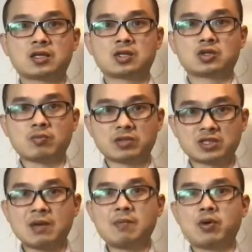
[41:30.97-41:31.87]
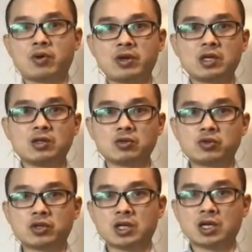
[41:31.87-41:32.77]
So some point need to
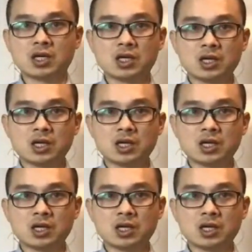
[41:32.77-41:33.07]
treat here.